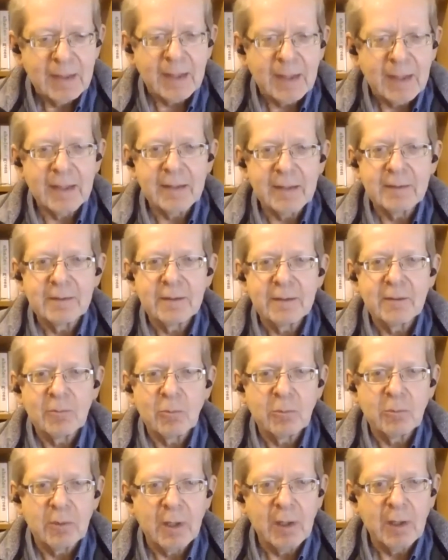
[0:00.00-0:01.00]
And
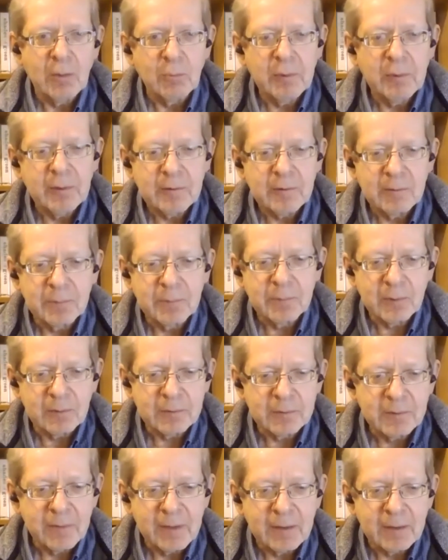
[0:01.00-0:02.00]
welcome, Paul,
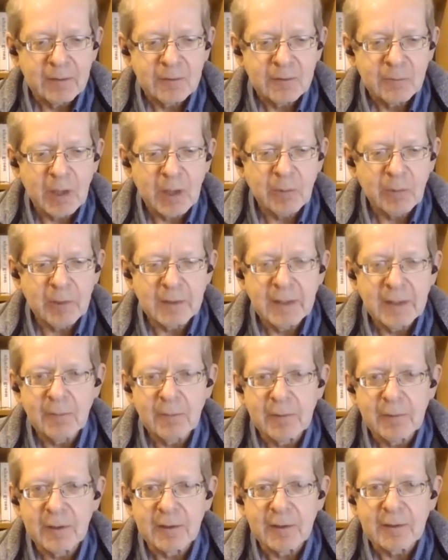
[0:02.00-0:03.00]
to the Smart Work
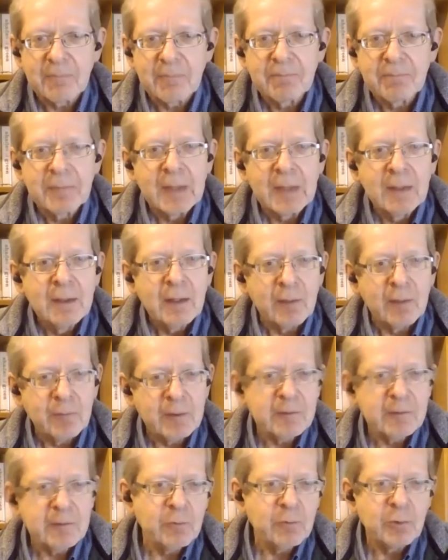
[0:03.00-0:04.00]
Network.
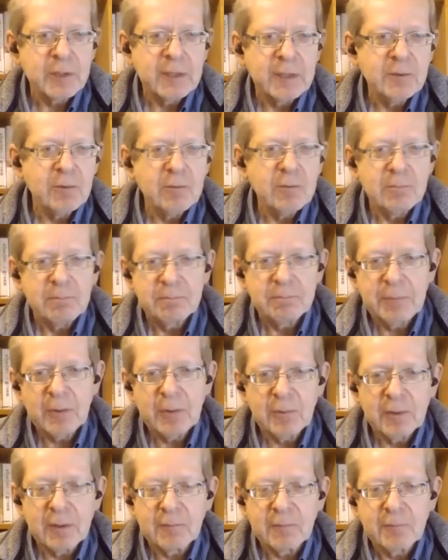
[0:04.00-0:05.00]
First of all, can you
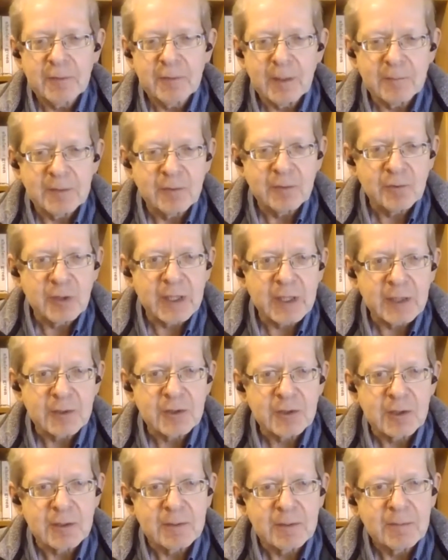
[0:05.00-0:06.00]
build on Philip's
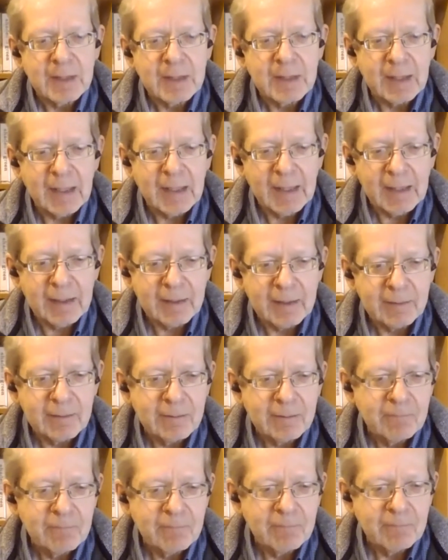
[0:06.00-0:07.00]
introduction and
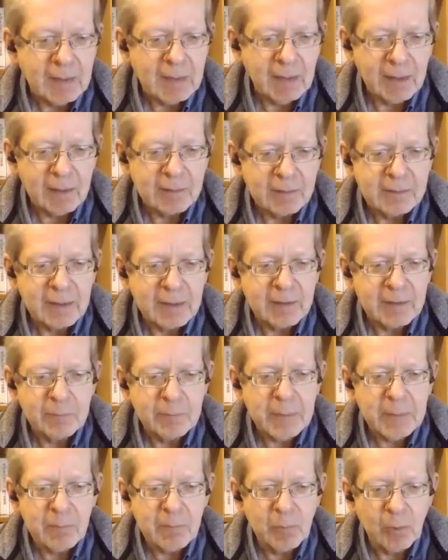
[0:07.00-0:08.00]
tell us a
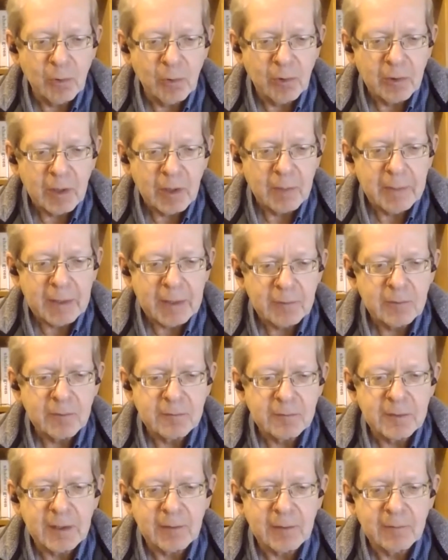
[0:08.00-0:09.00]
bit more about
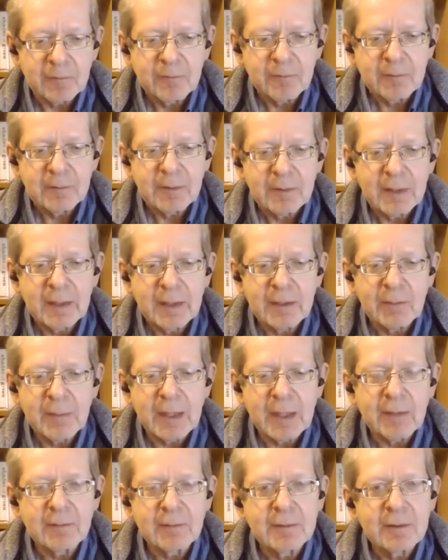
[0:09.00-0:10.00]
yourself and
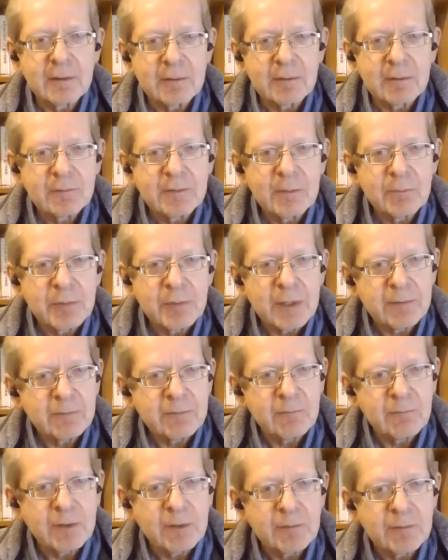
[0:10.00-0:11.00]
about Cimpress
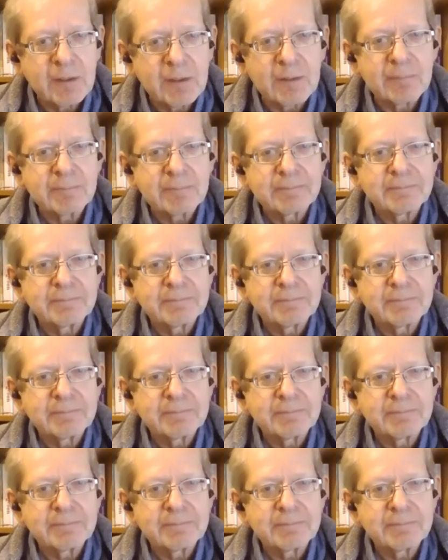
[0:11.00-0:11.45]
and Vista?